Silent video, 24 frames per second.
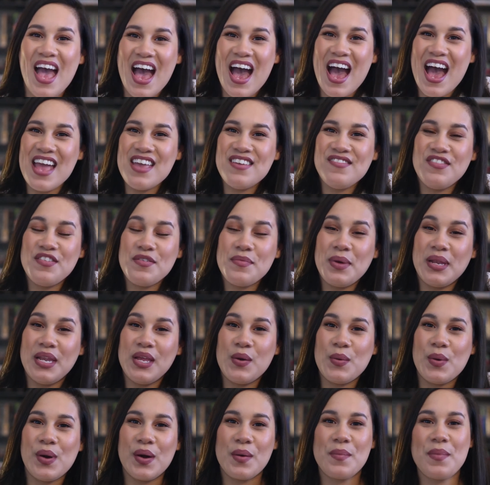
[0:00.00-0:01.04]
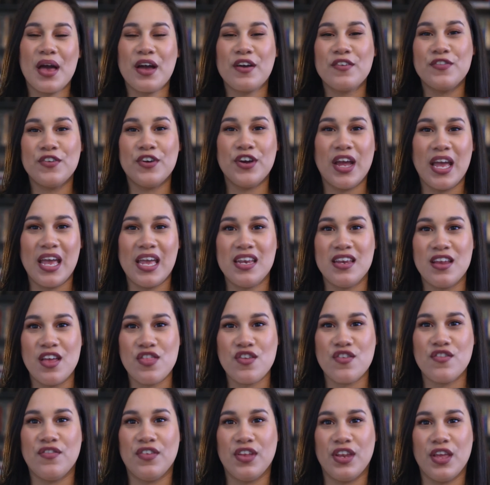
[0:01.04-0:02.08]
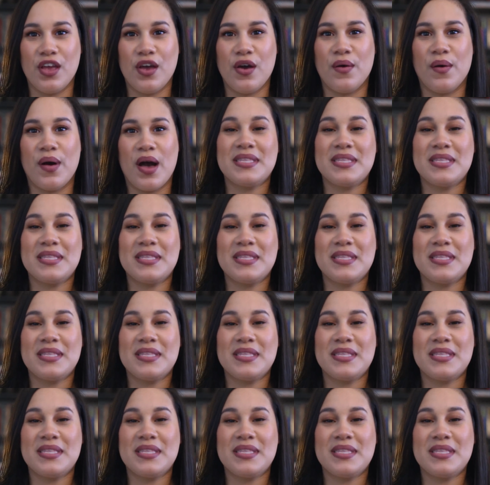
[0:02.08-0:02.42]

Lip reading: Hi everybody, welcome back for another video.